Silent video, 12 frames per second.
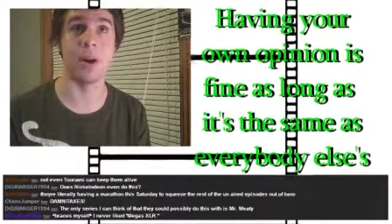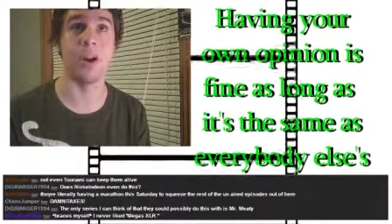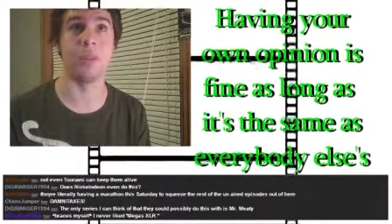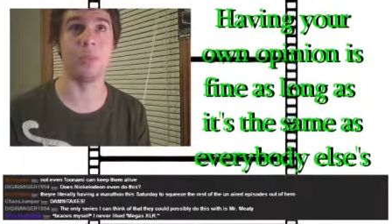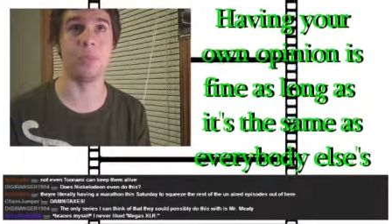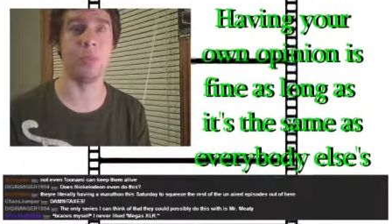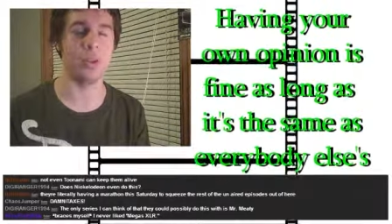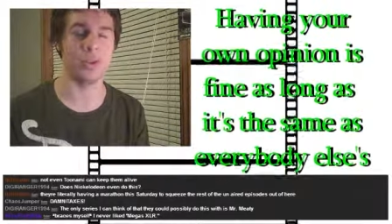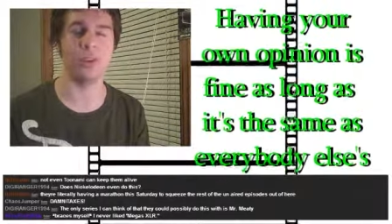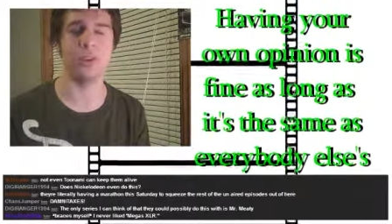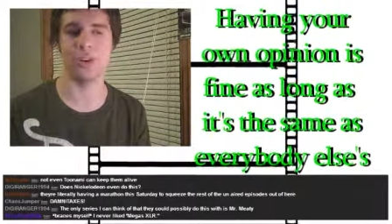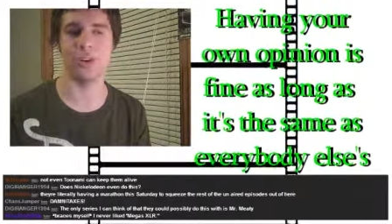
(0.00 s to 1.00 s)
but we'll
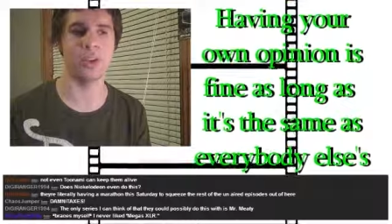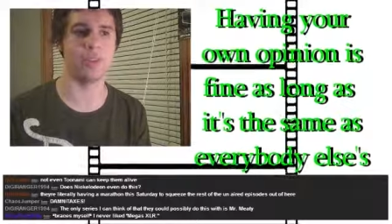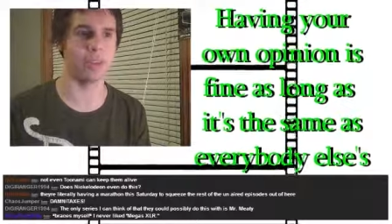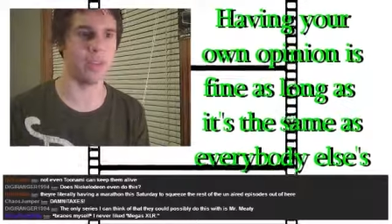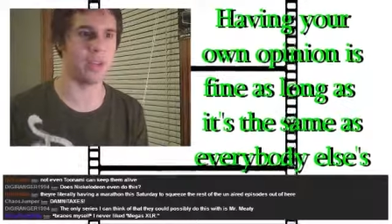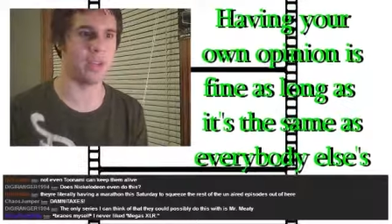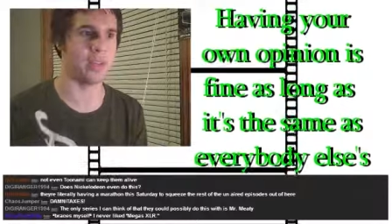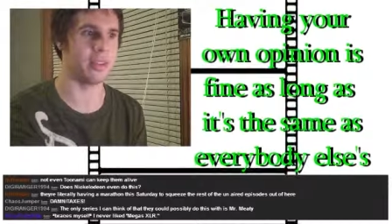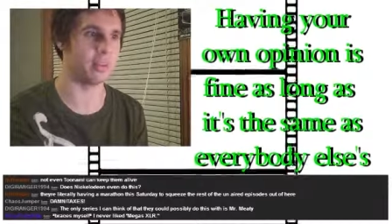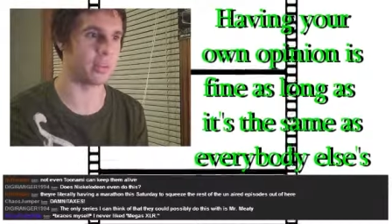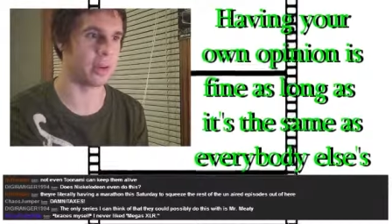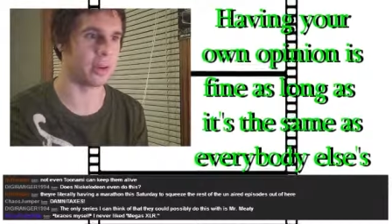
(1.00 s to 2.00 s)
still forgive you in
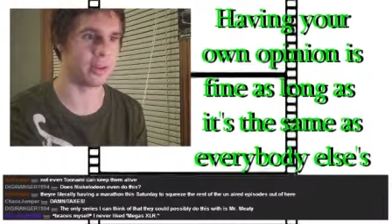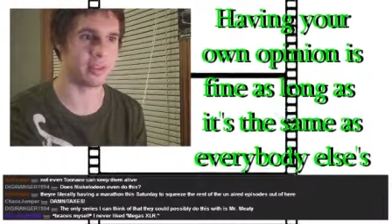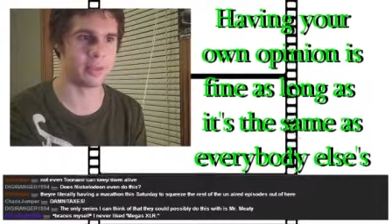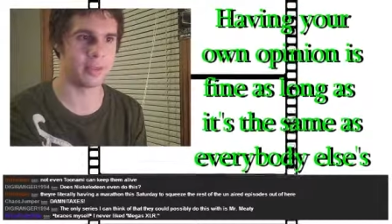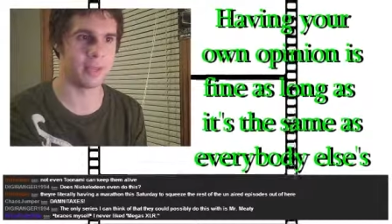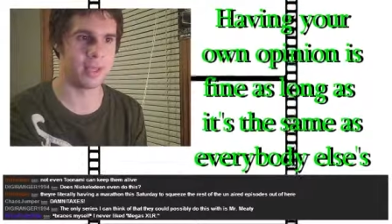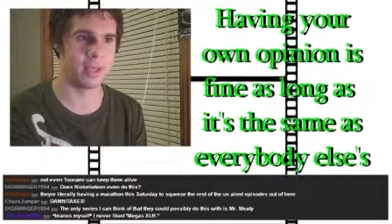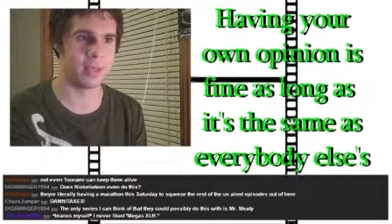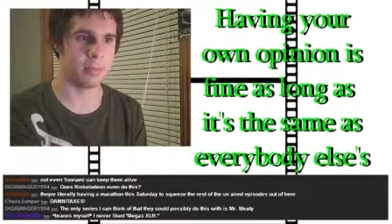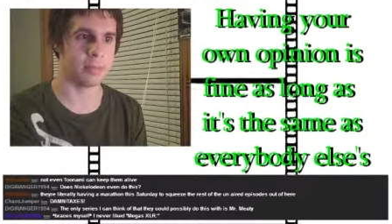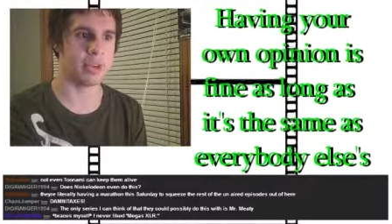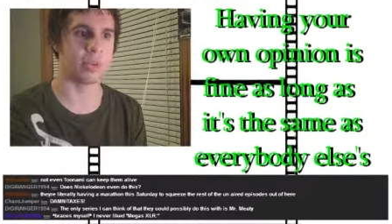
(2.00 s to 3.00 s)
this regards.
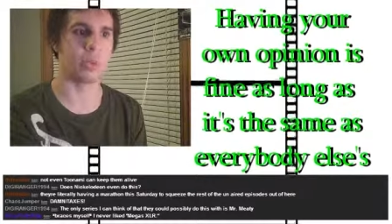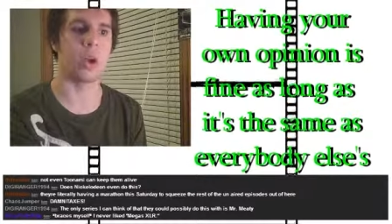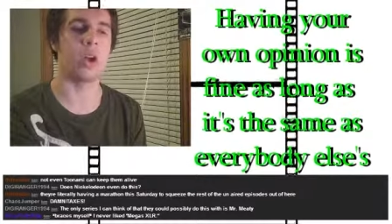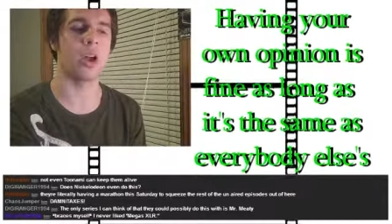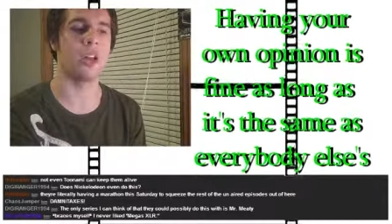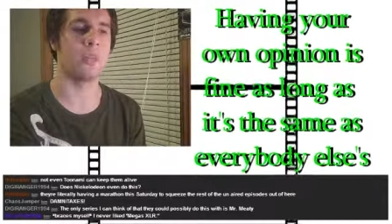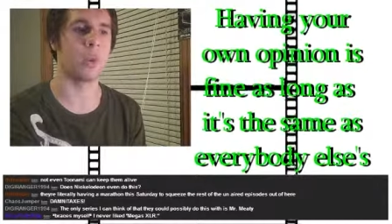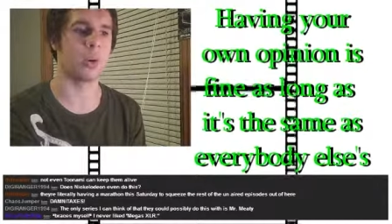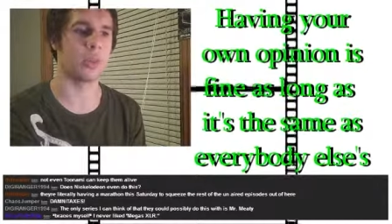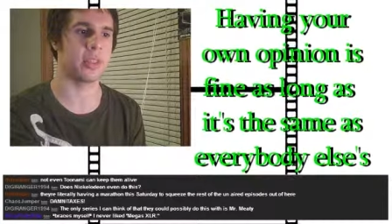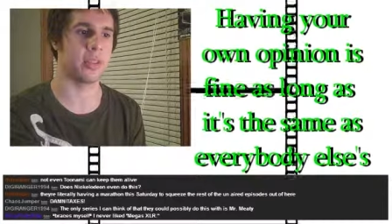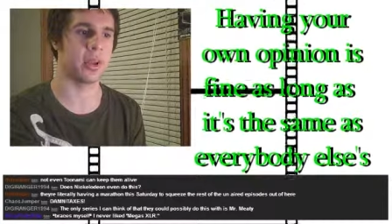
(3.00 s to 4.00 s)
Besides, we're all kind of
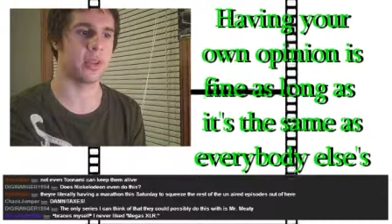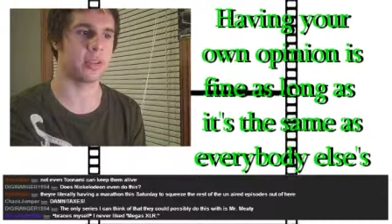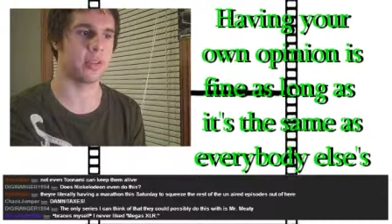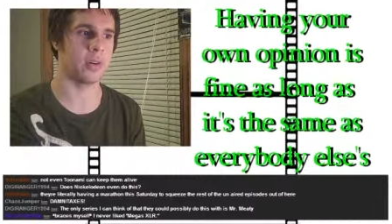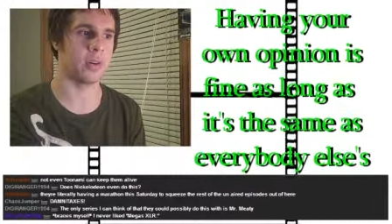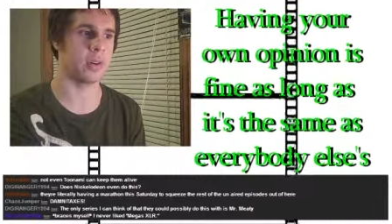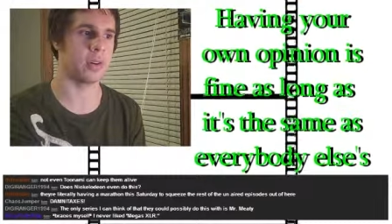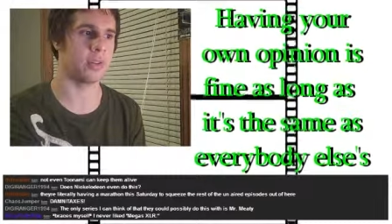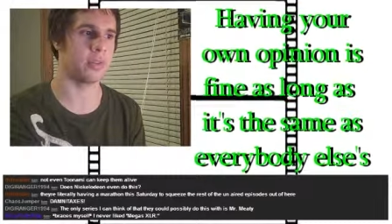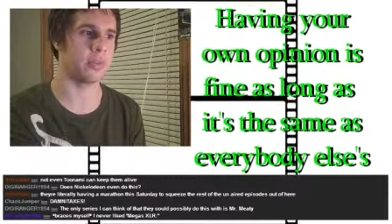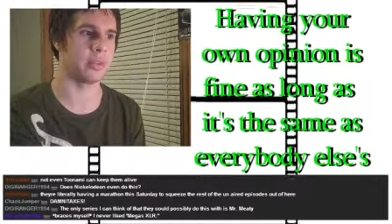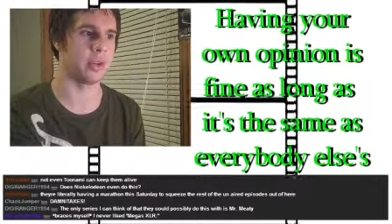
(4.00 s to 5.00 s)
mourning the loss of our
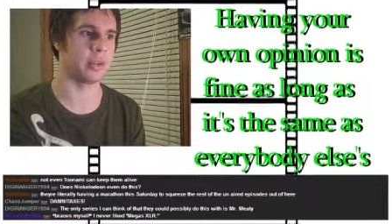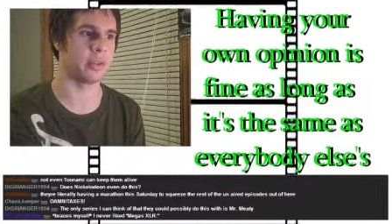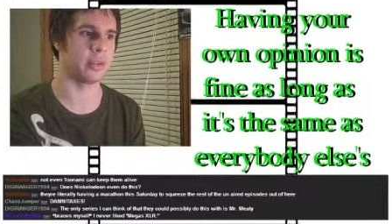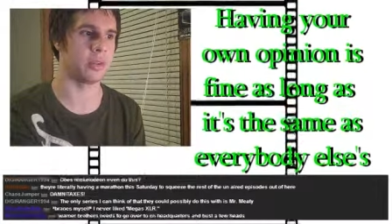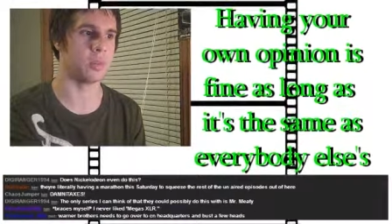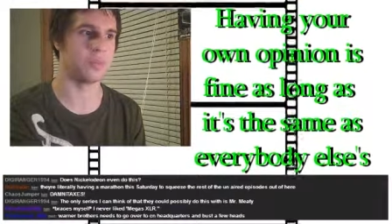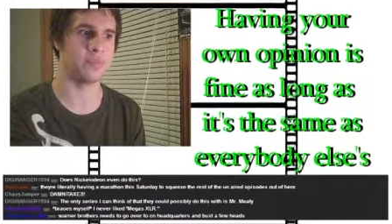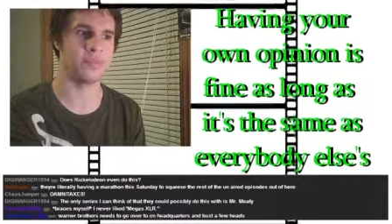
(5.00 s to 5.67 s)
cartoons here, so...